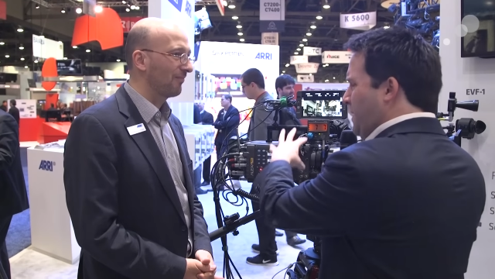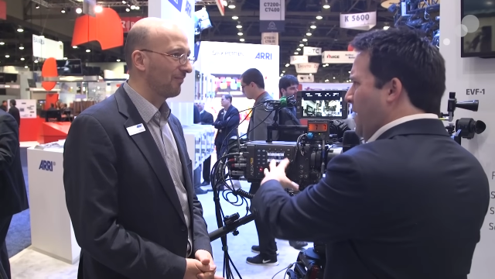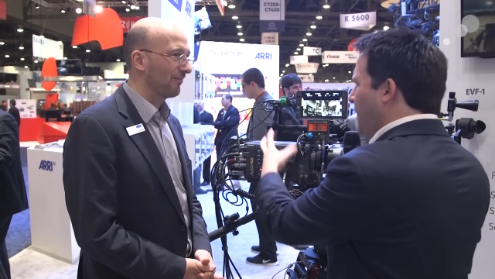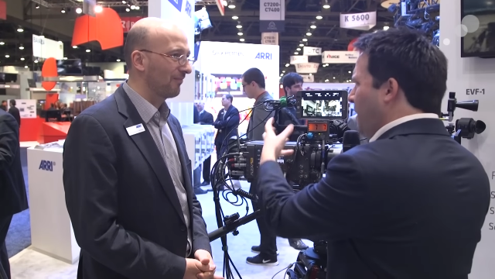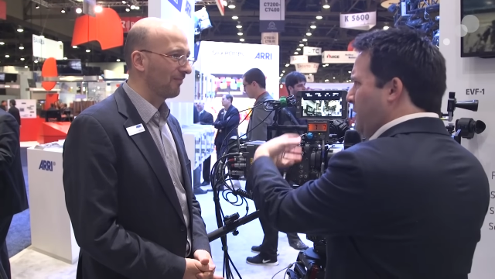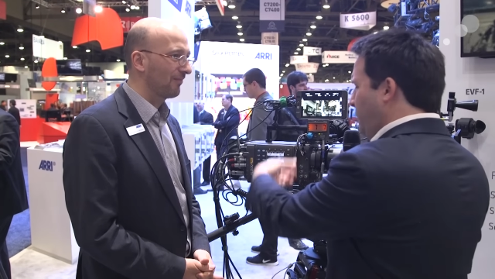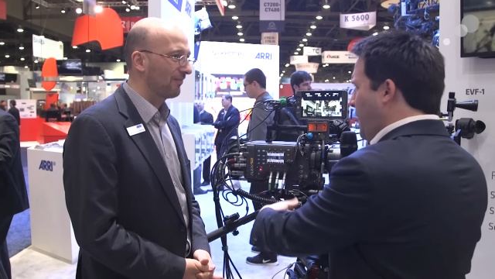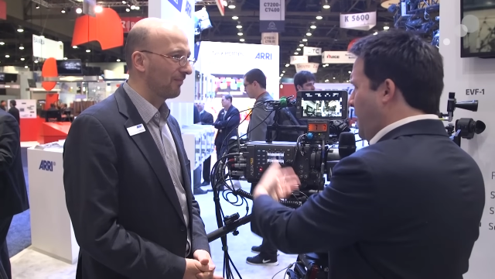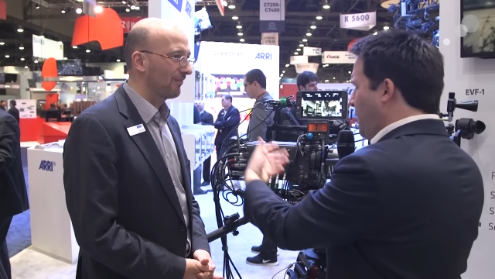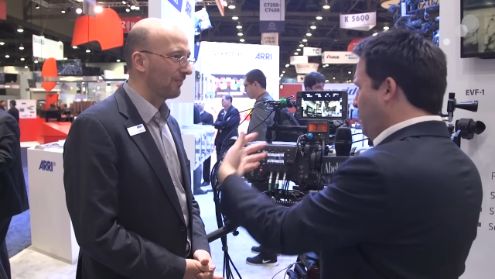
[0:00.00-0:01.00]
Speaker 1: data on the
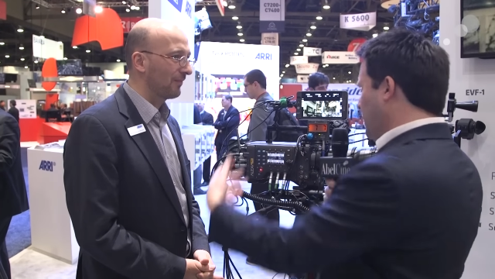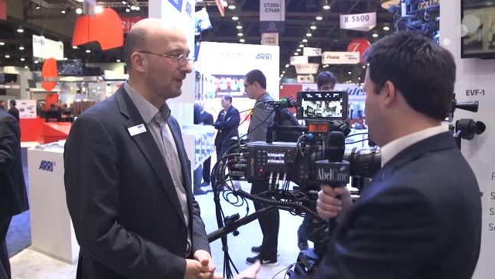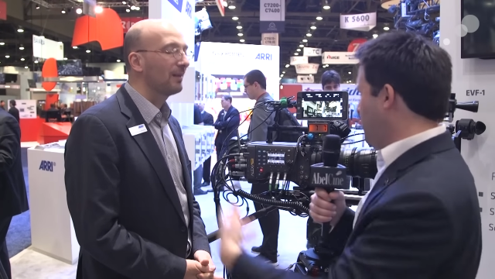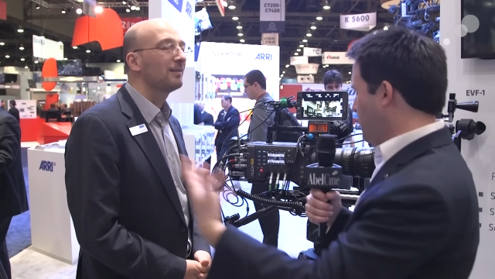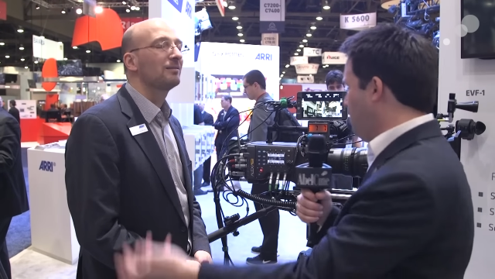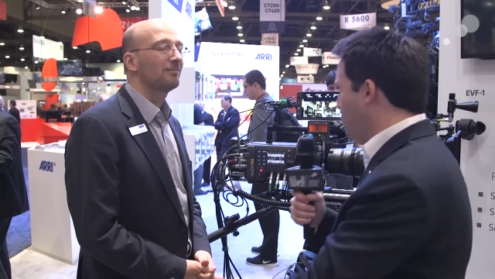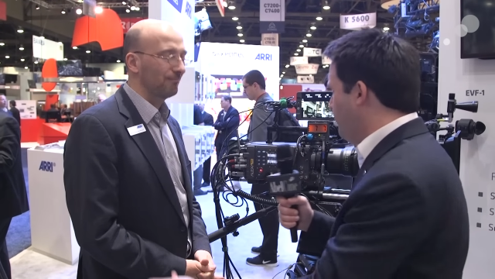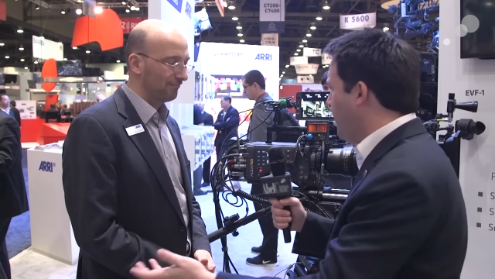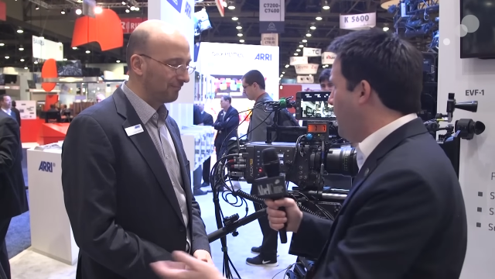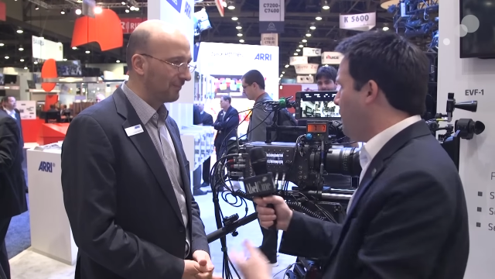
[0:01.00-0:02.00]
file like into the movie
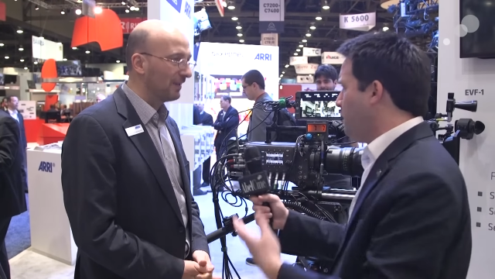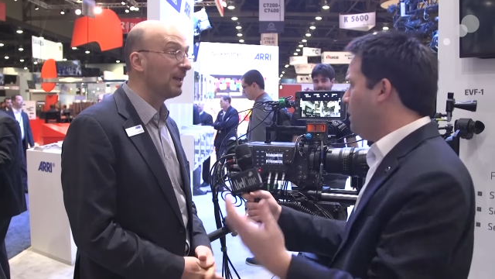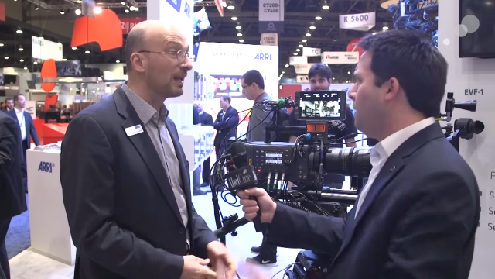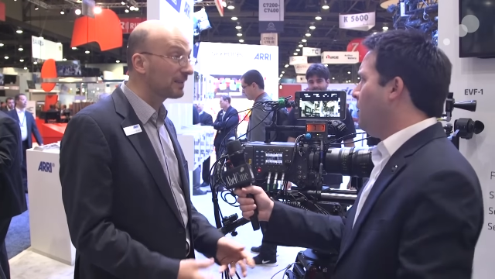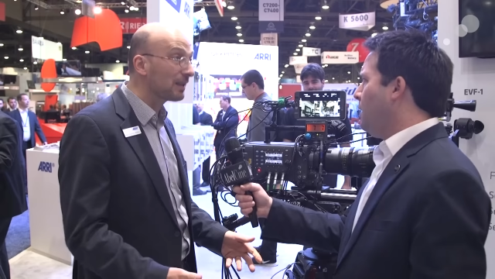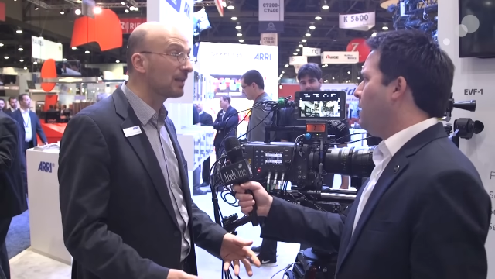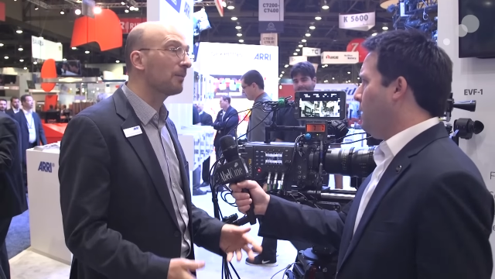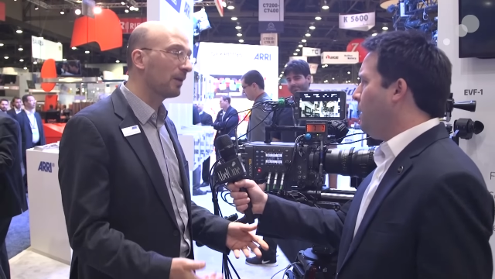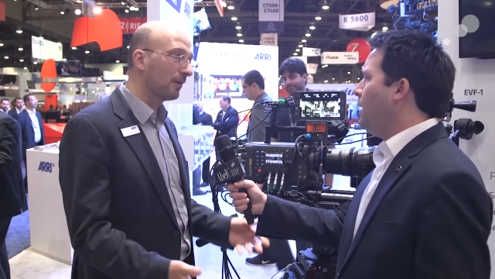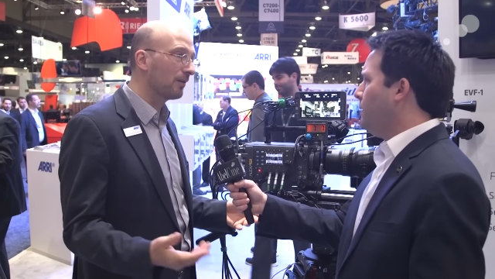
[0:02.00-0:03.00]
file?
Speaker 2: Yes, it does.
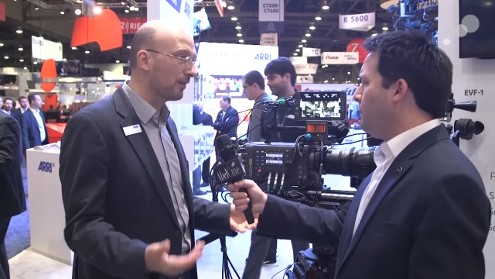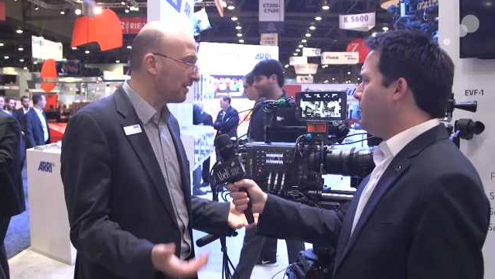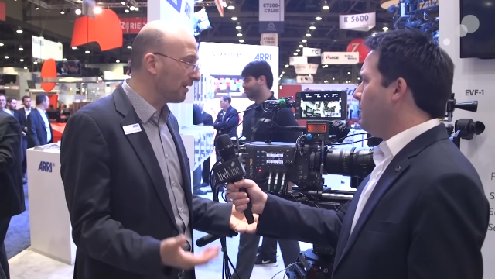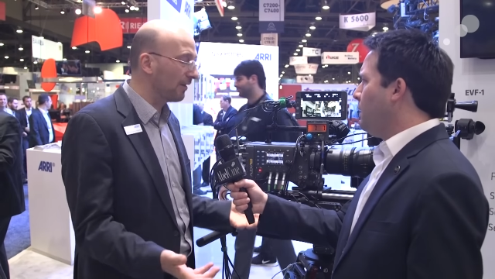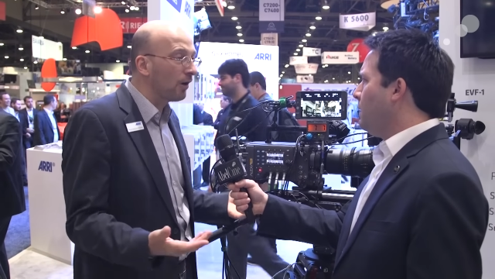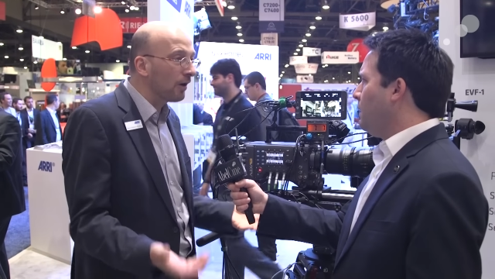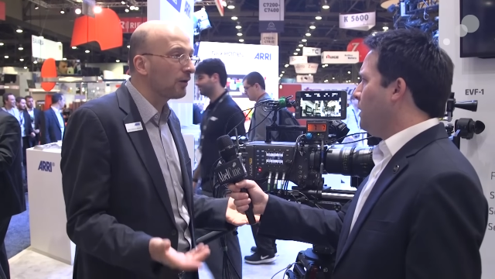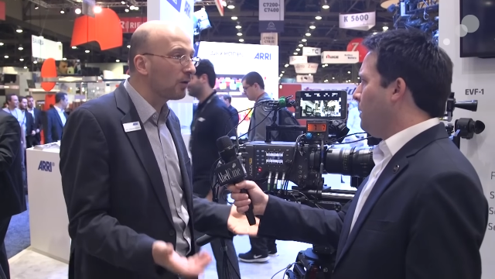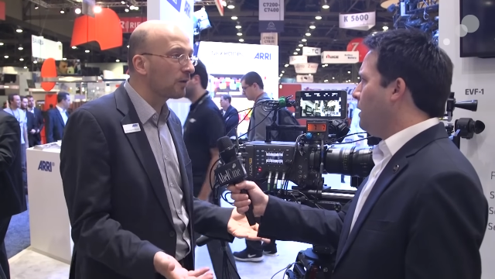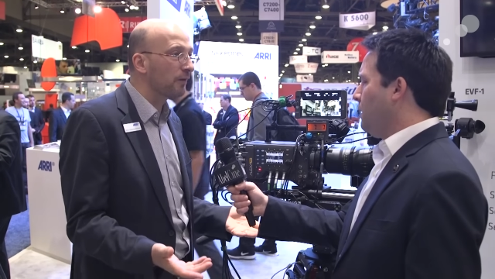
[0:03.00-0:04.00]
Yeah. The, the, all the
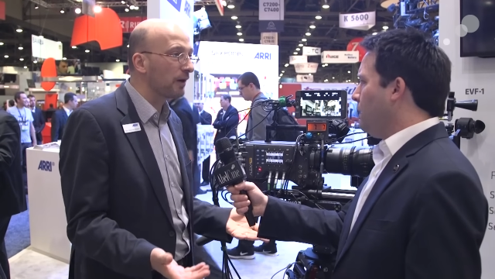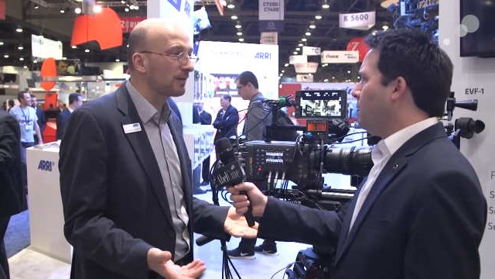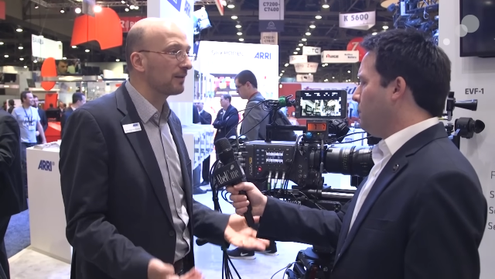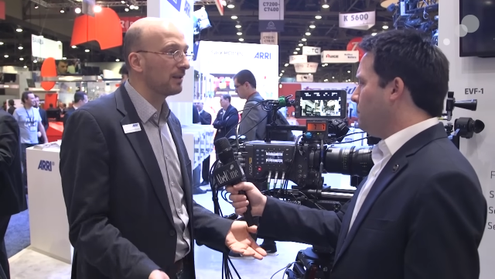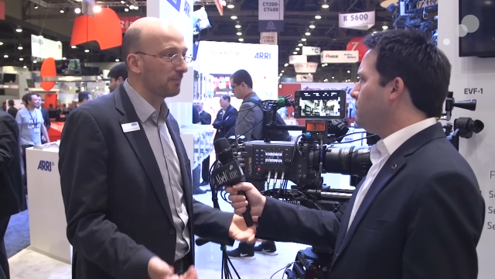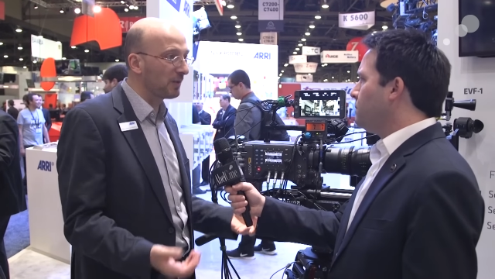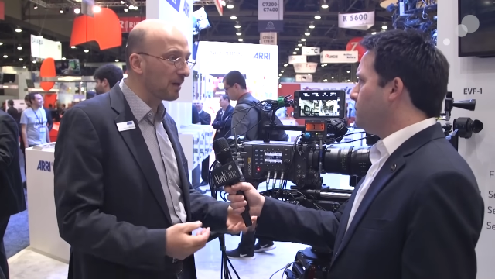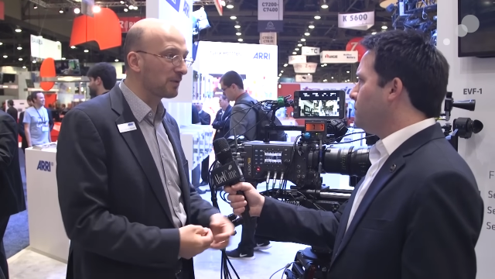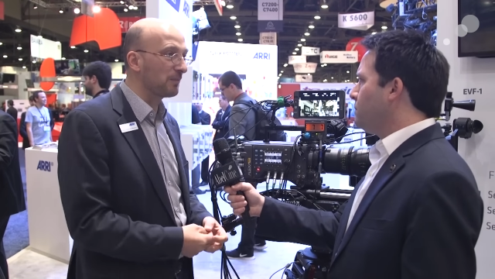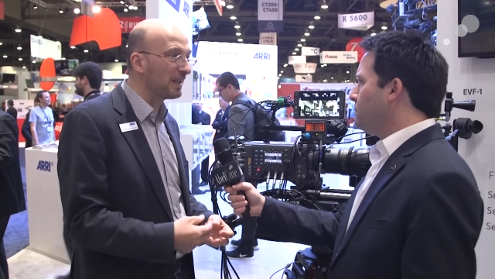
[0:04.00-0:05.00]
look files, it
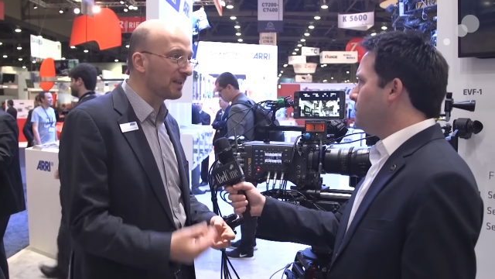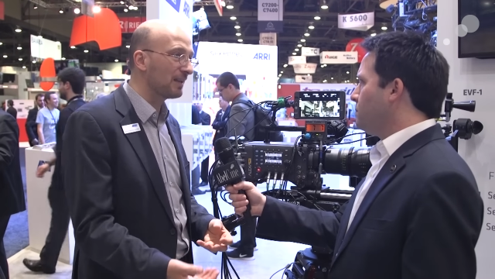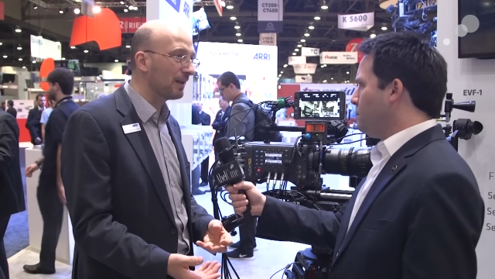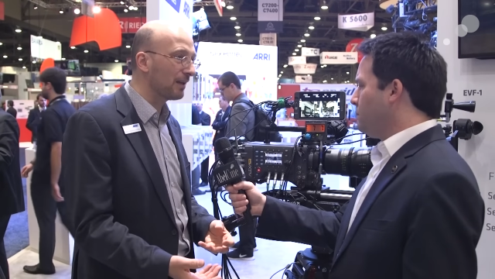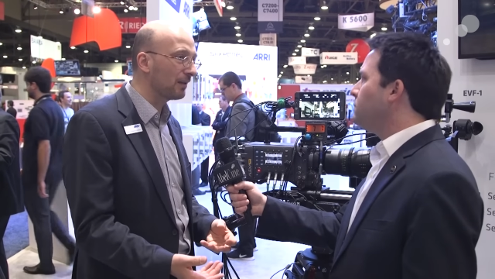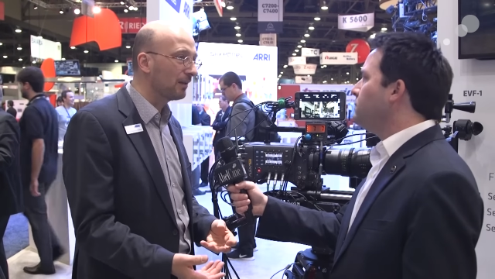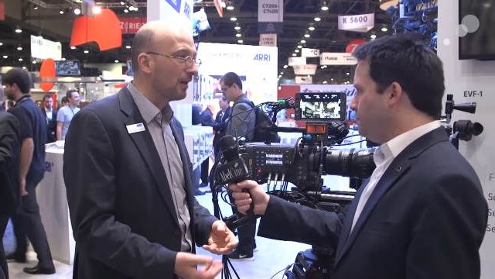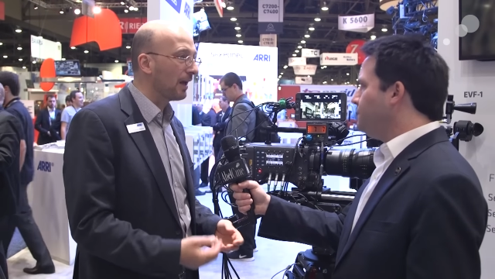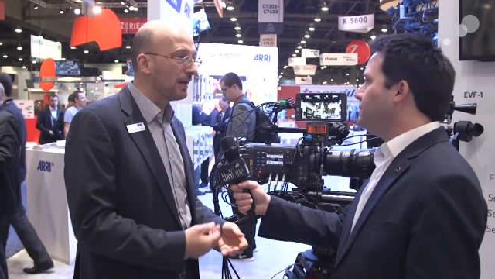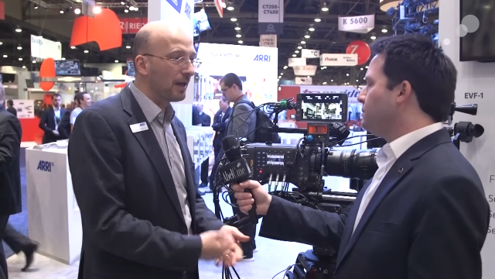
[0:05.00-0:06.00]
becomes metadata. Mm-hmm.
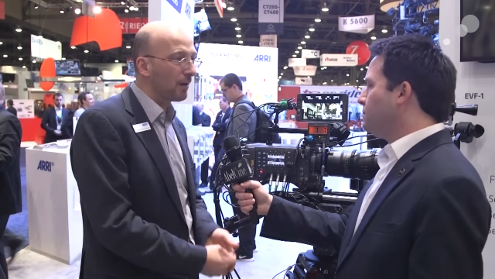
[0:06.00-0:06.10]
Any